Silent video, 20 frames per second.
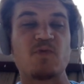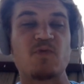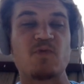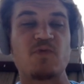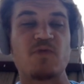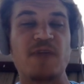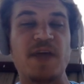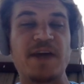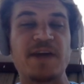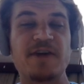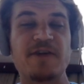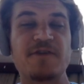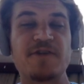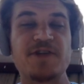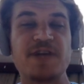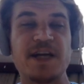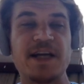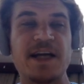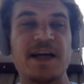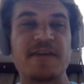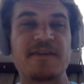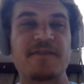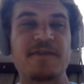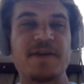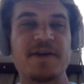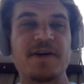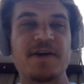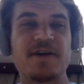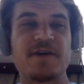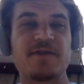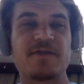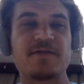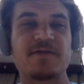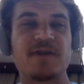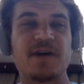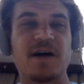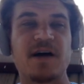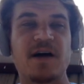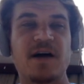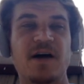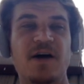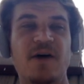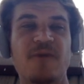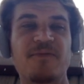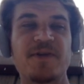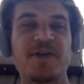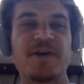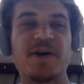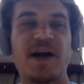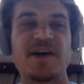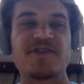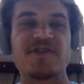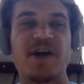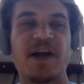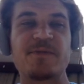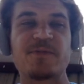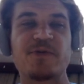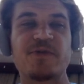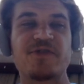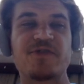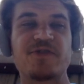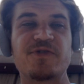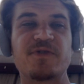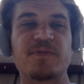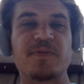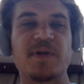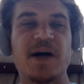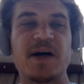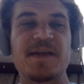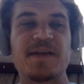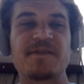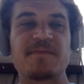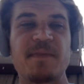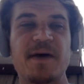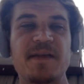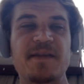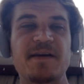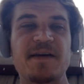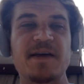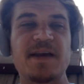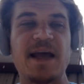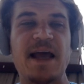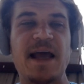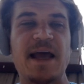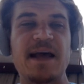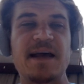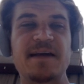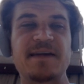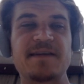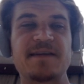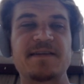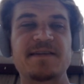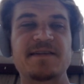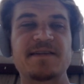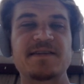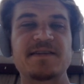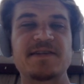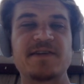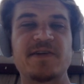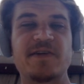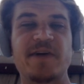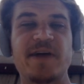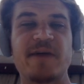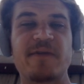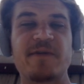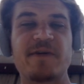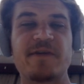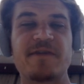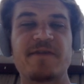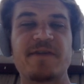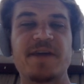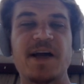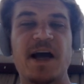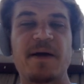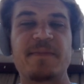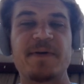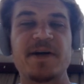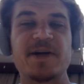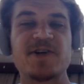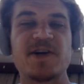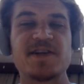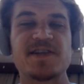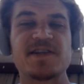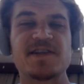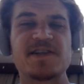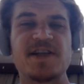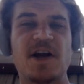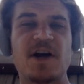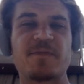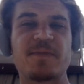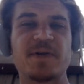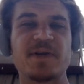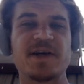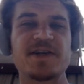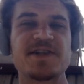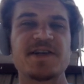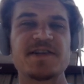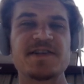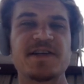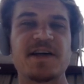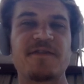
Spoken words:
Thank you for checking out the video. Hopefully you guys are able to apply this method and get rid of the IP addresses that are malicious.